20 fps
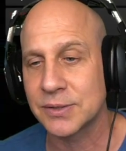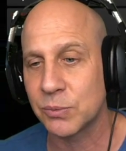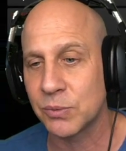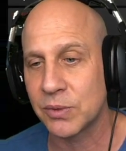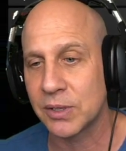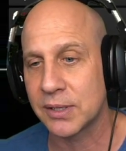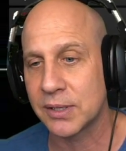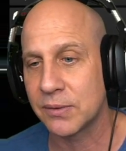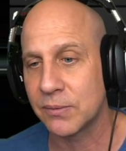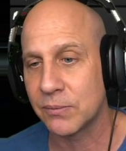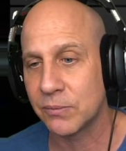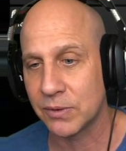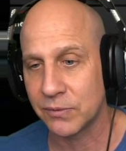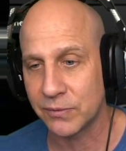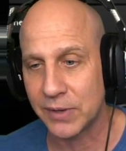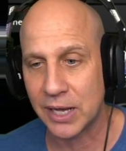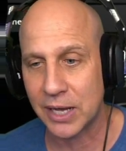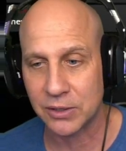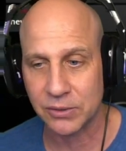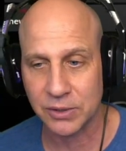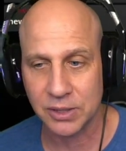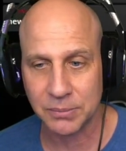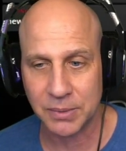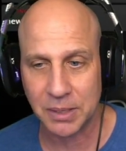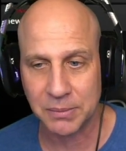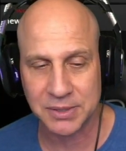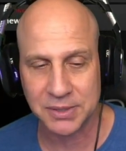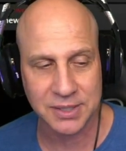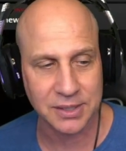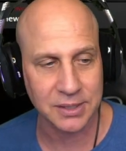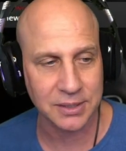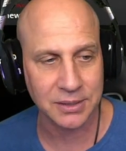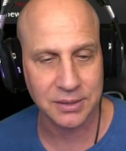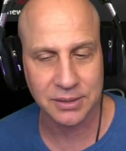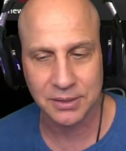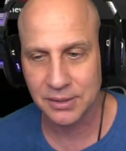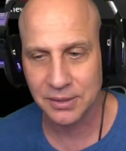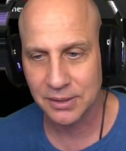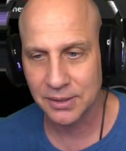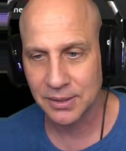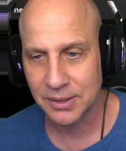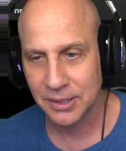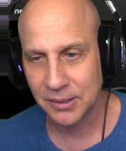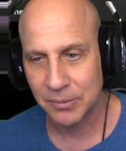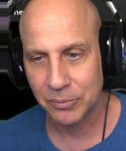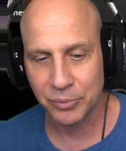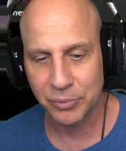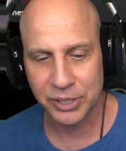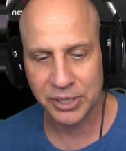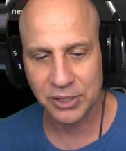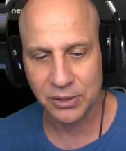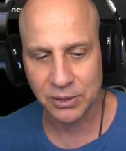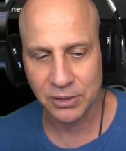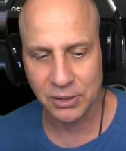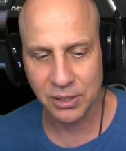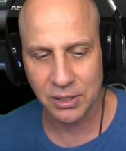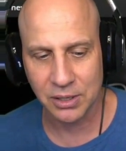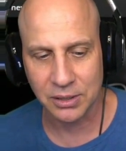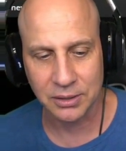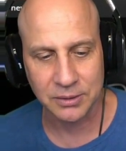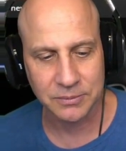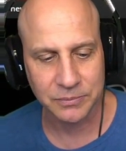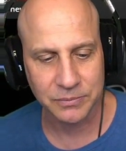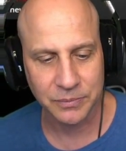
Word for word: with Valkyrie. Maybe he's going to bring her along.